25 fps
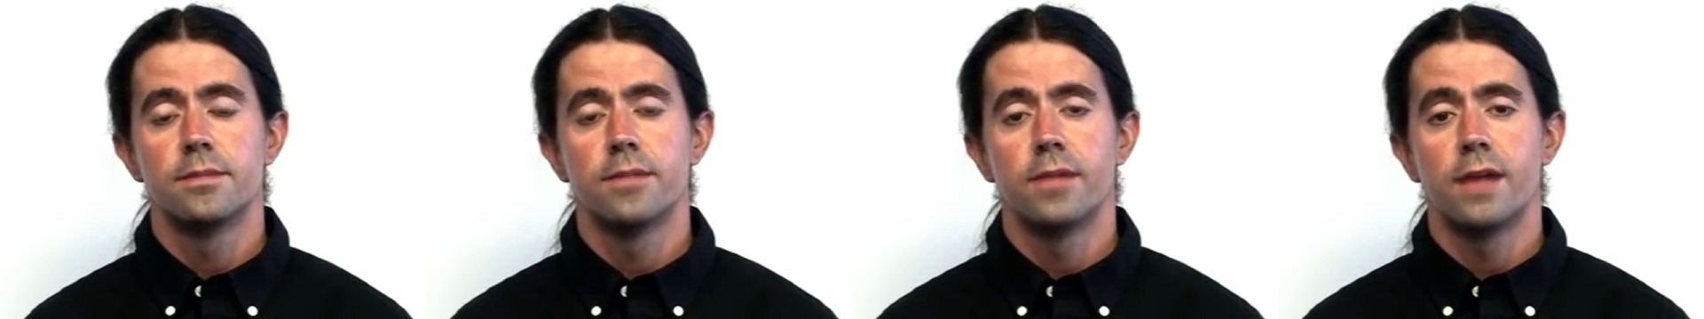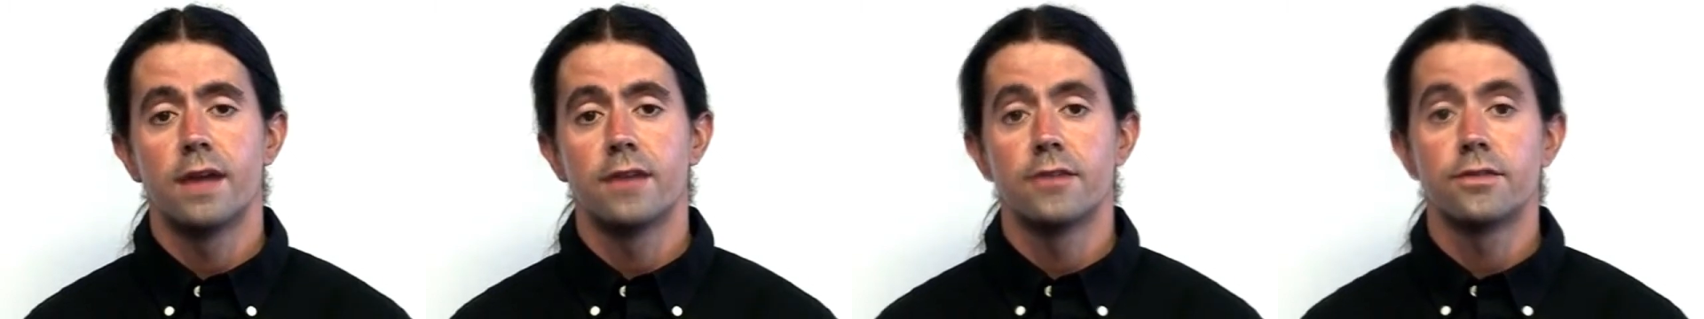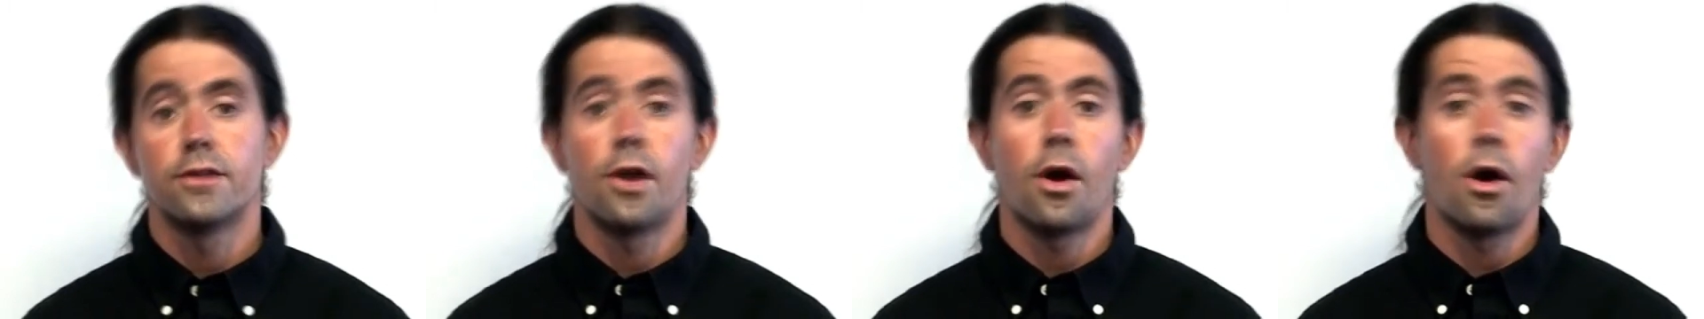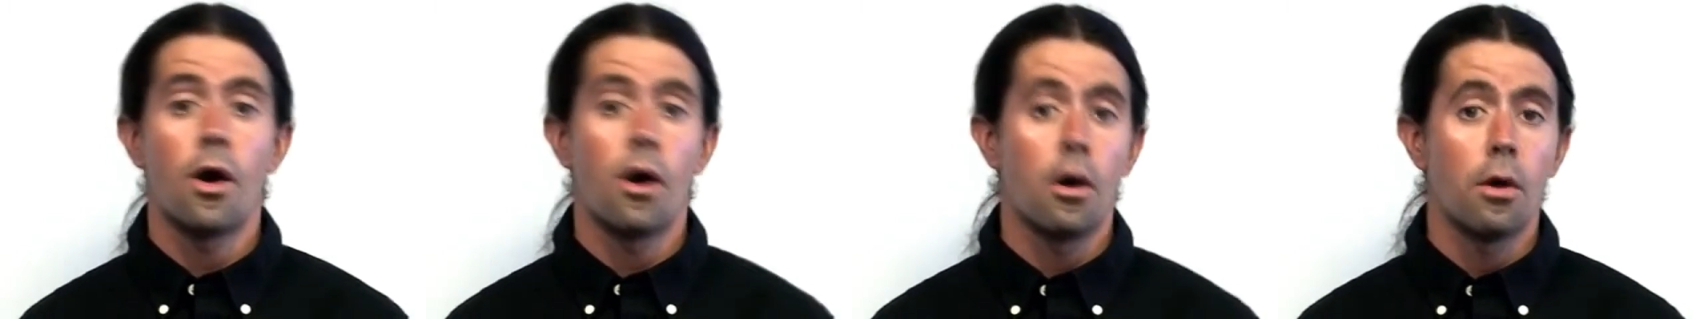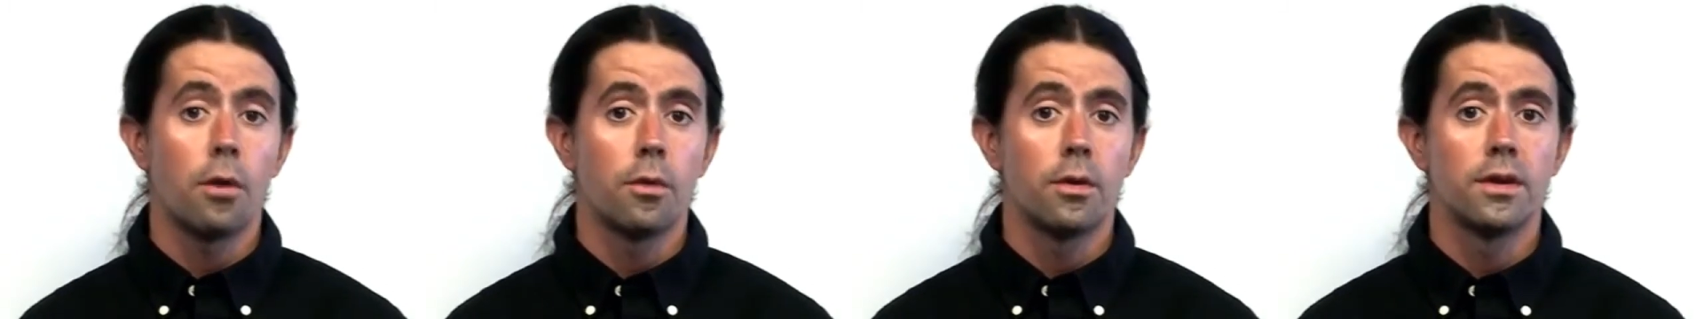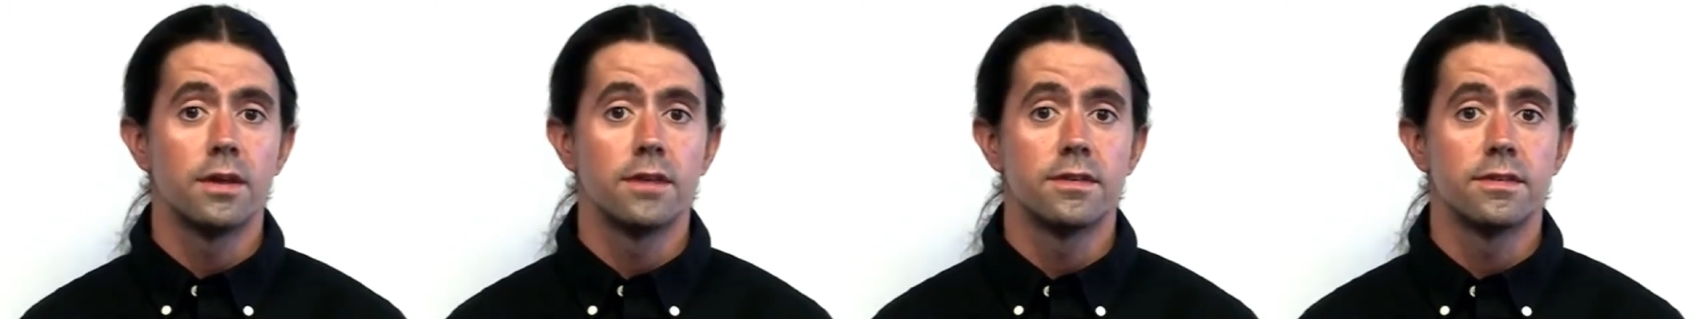applies to
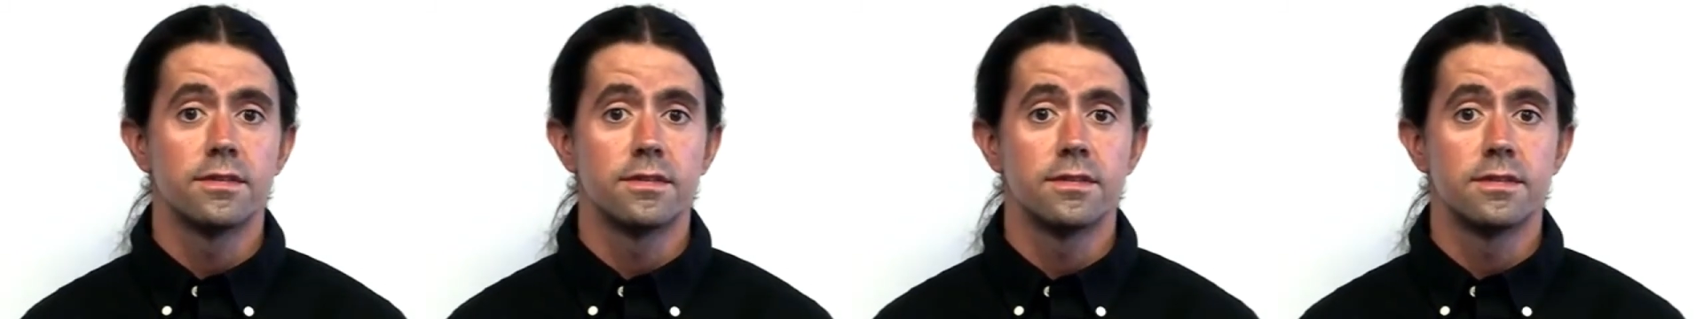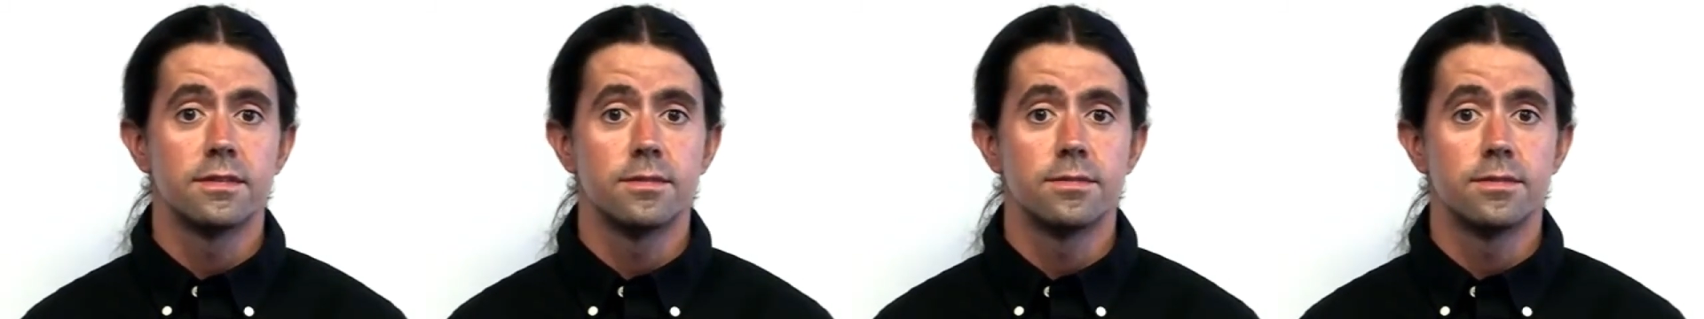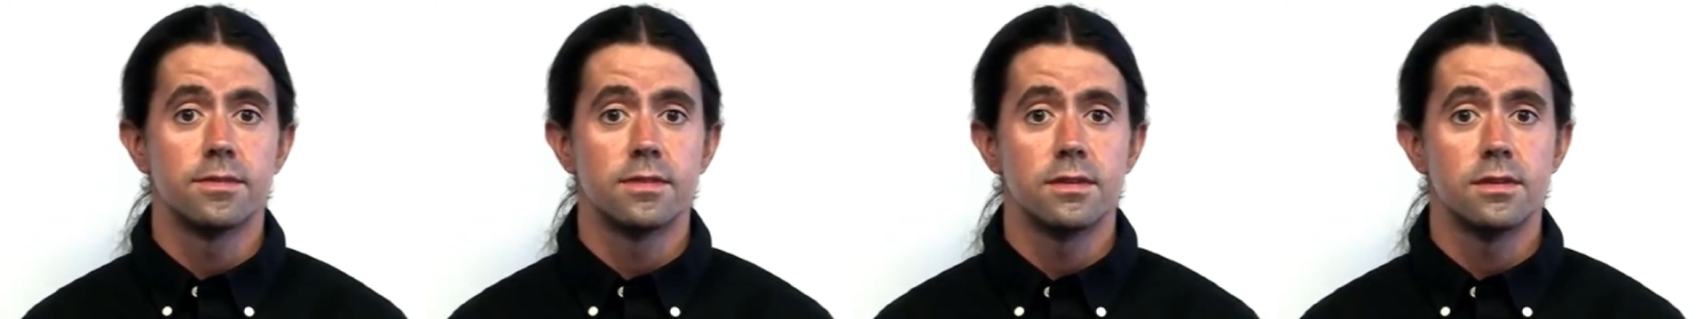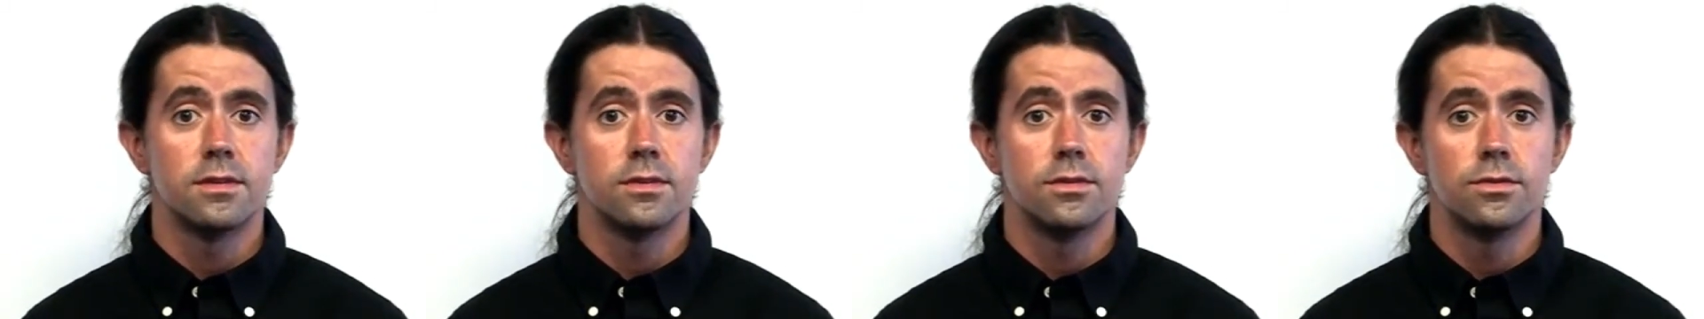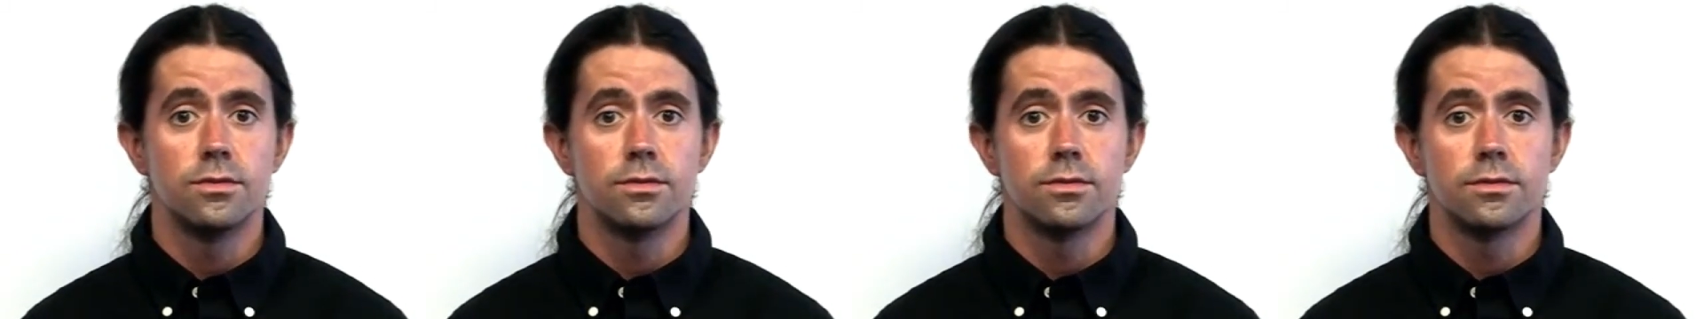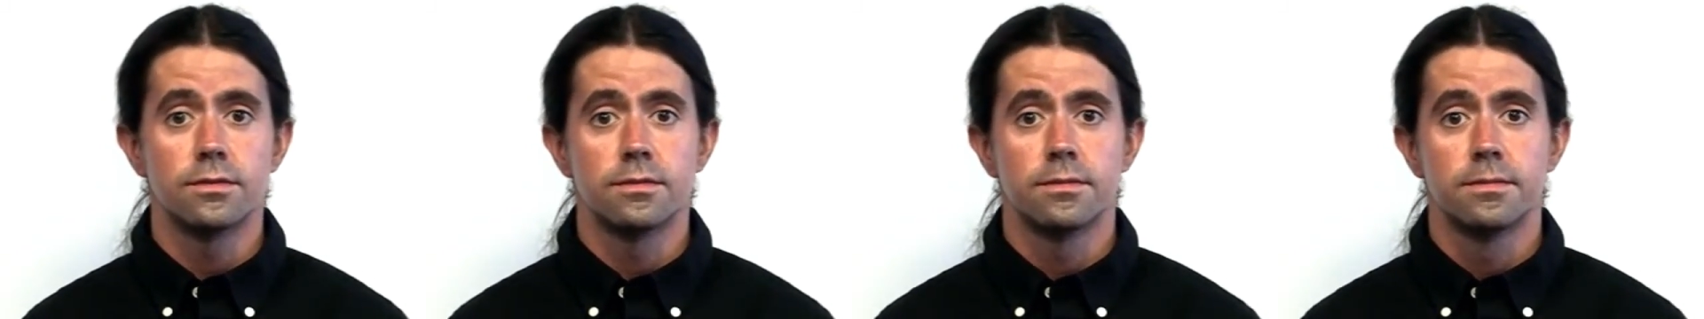all Renesas
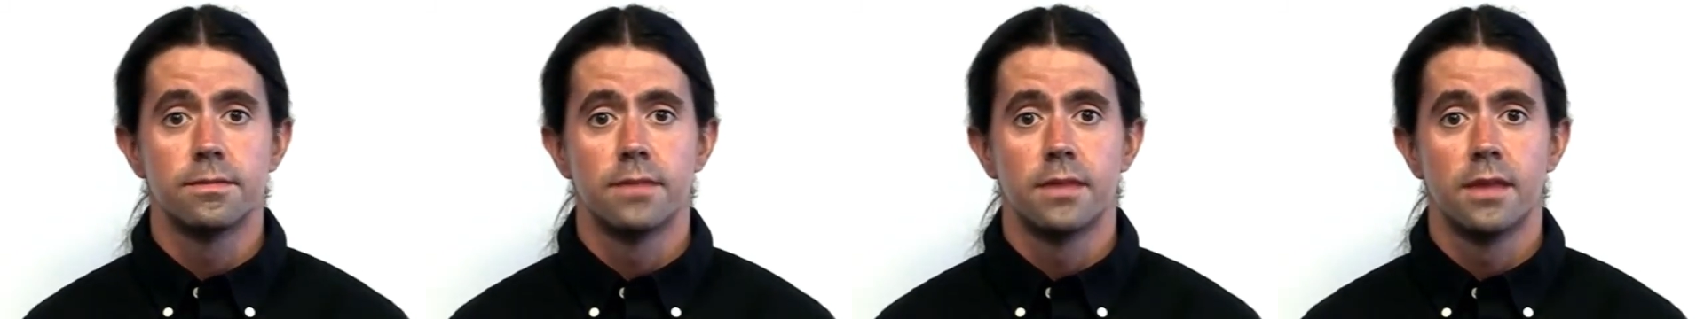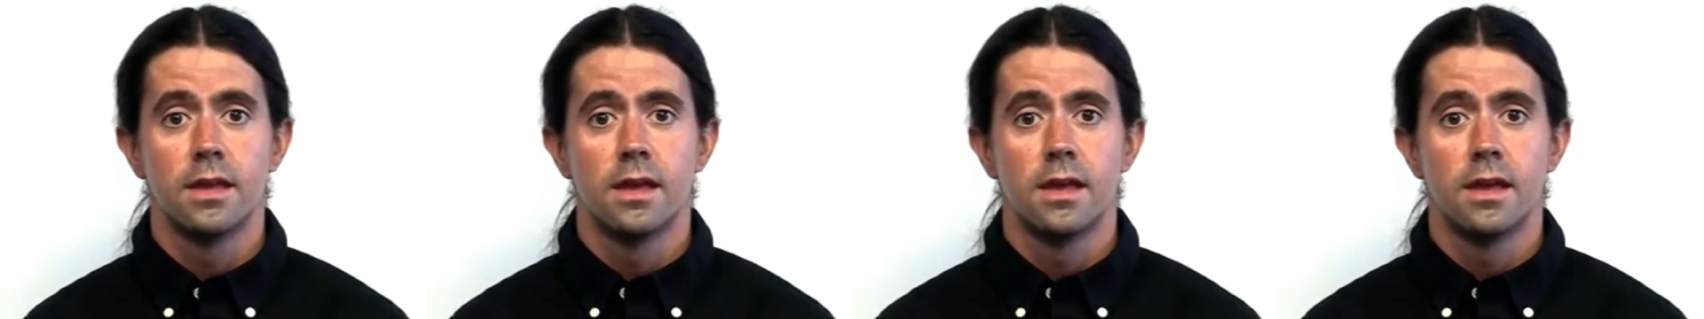MCUs.